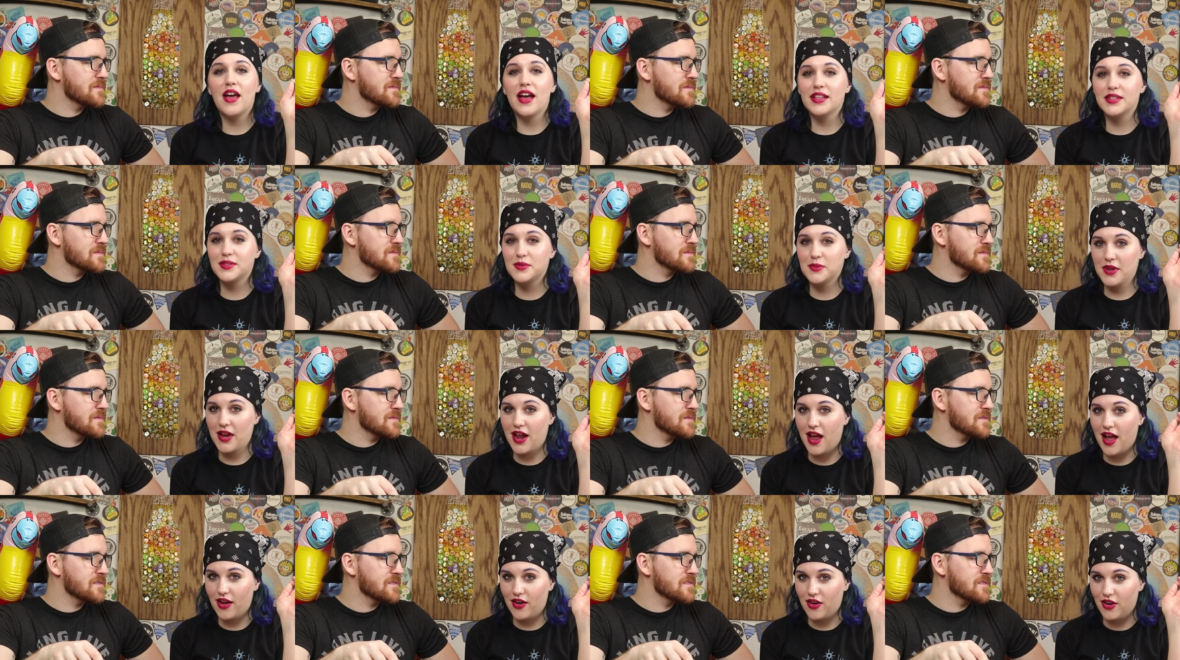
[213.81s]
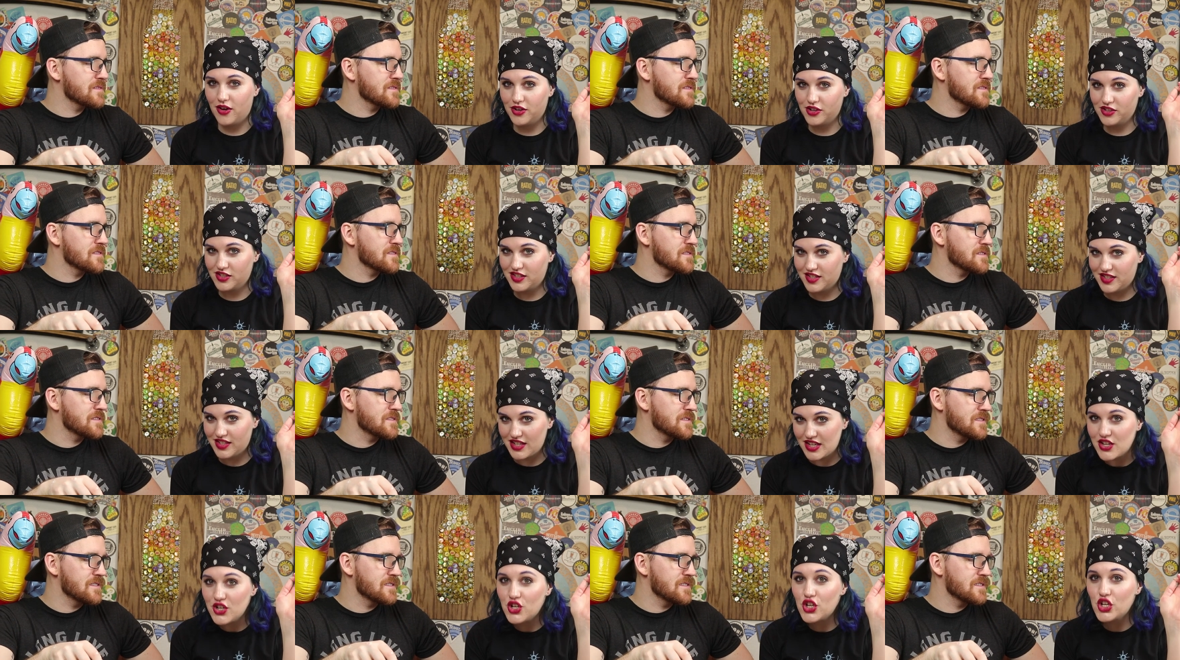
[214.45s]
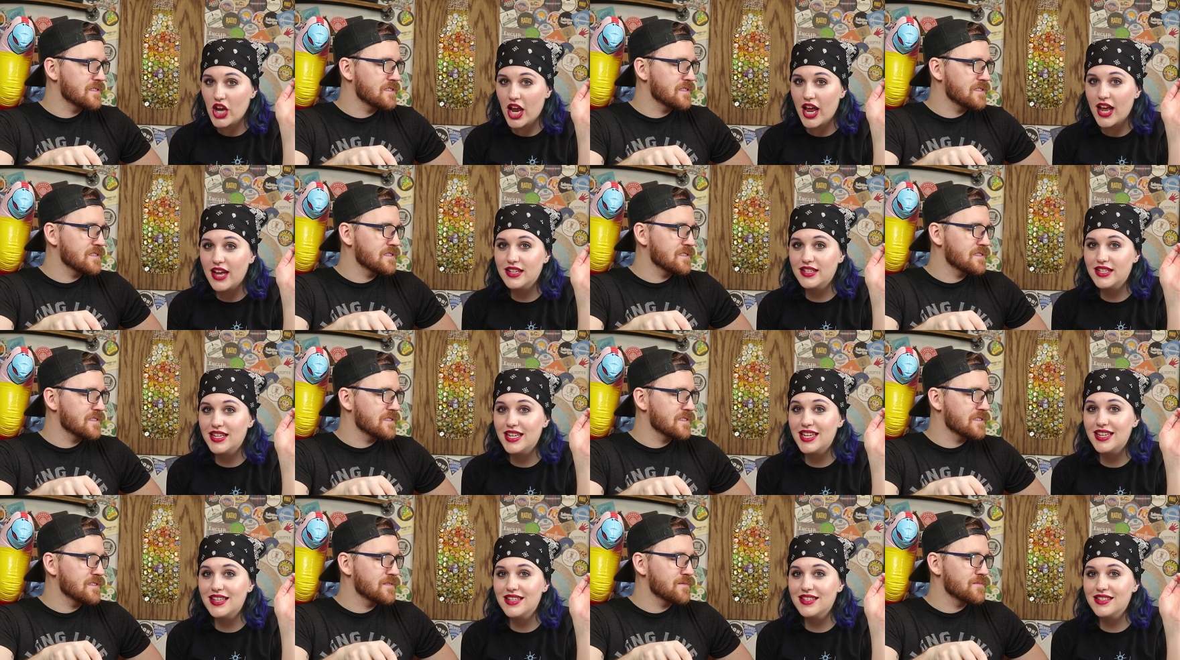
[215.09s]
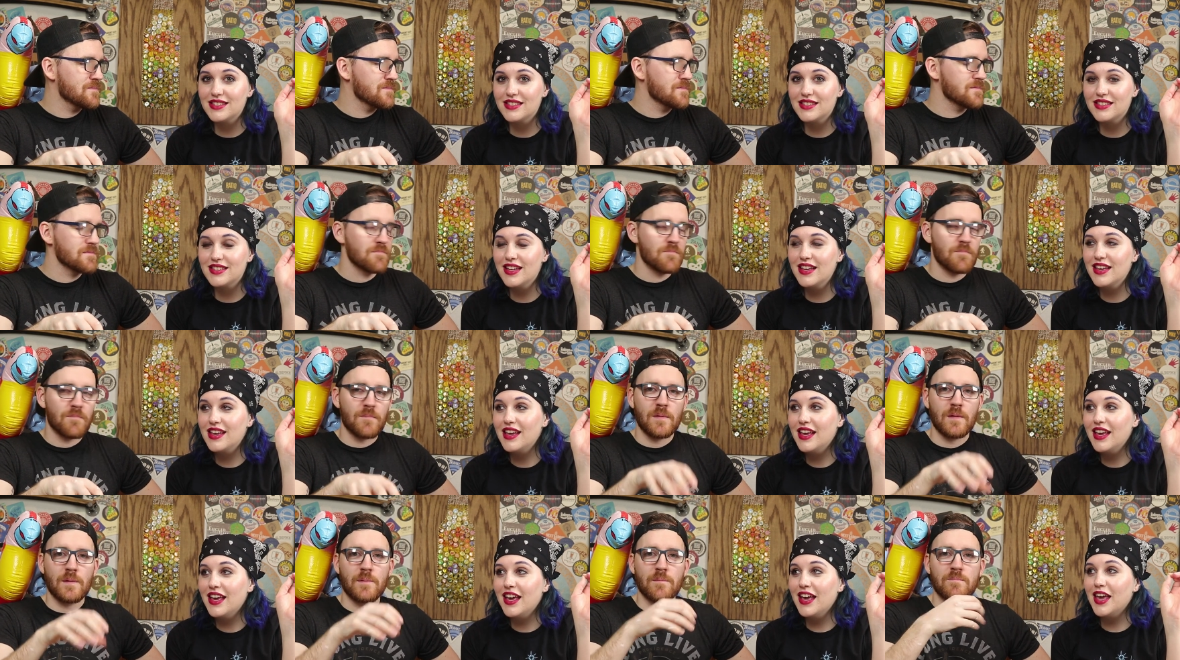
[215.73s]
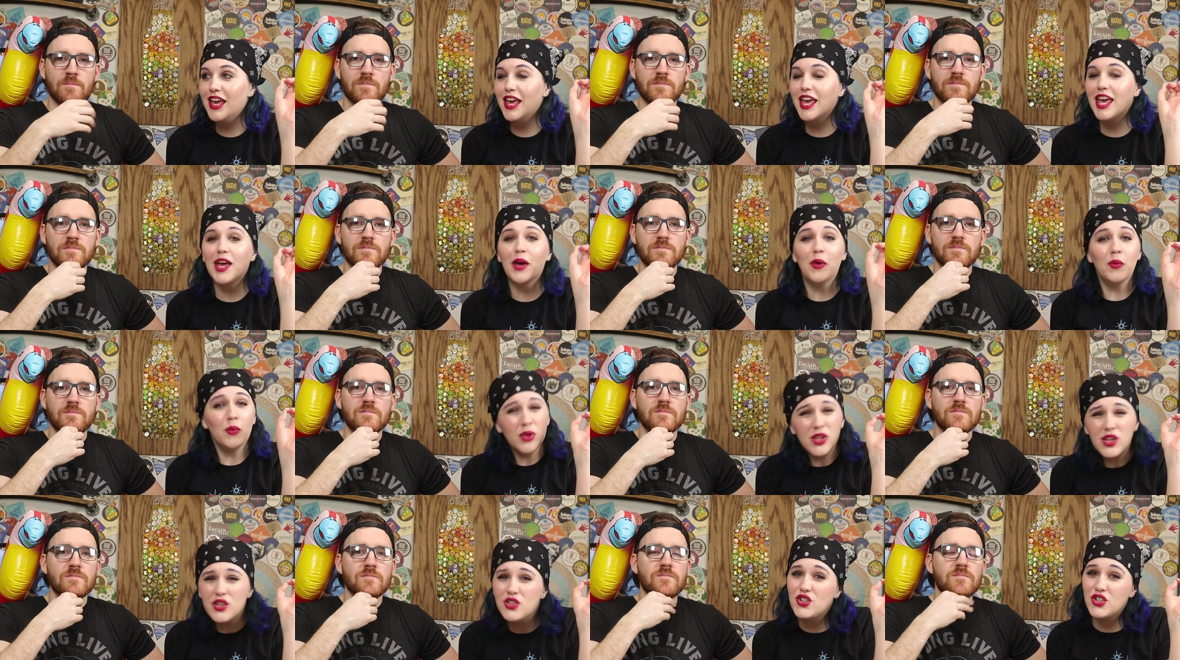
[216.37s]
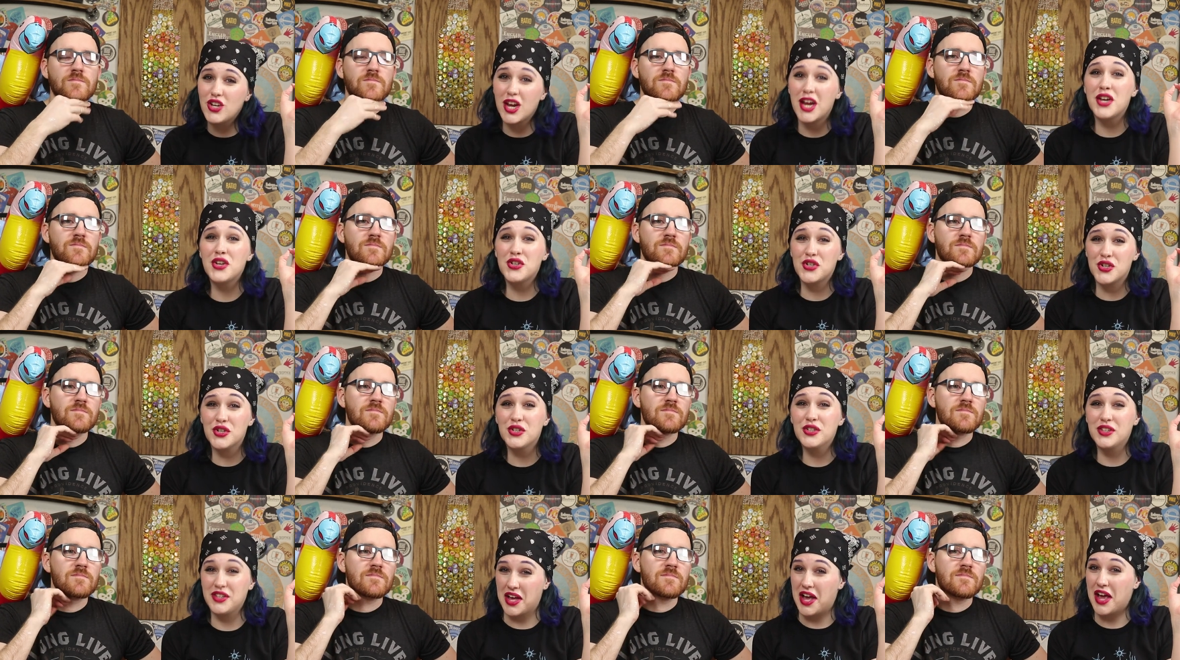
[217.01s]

Speaker 1: That's What I Call Sea Shanties. It will change your